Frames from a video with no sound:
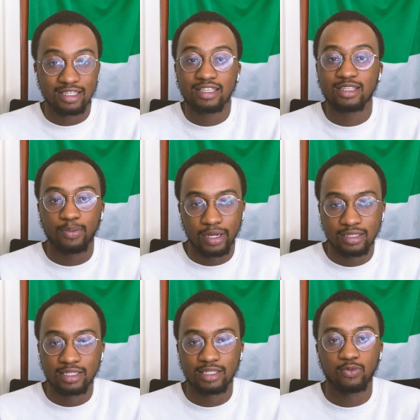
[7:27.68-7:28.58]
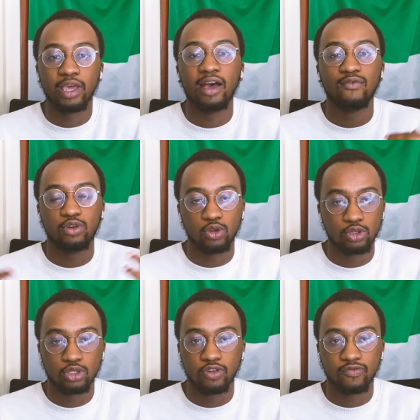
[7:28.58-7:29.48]
is a party city, we have
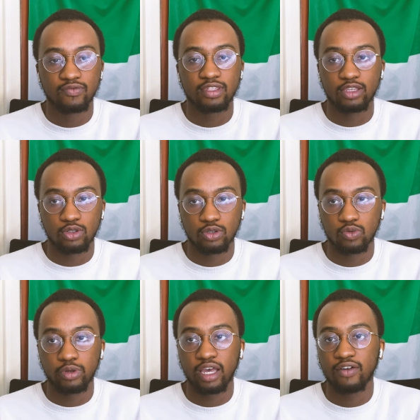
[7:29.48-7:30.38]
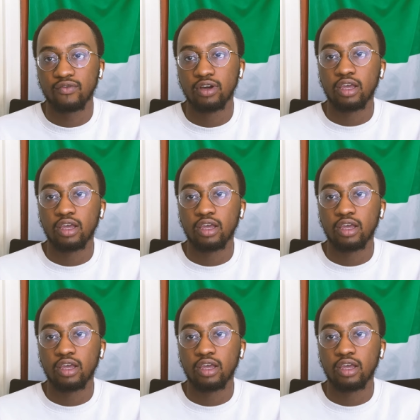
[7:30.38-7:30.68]
loads of things to do. We have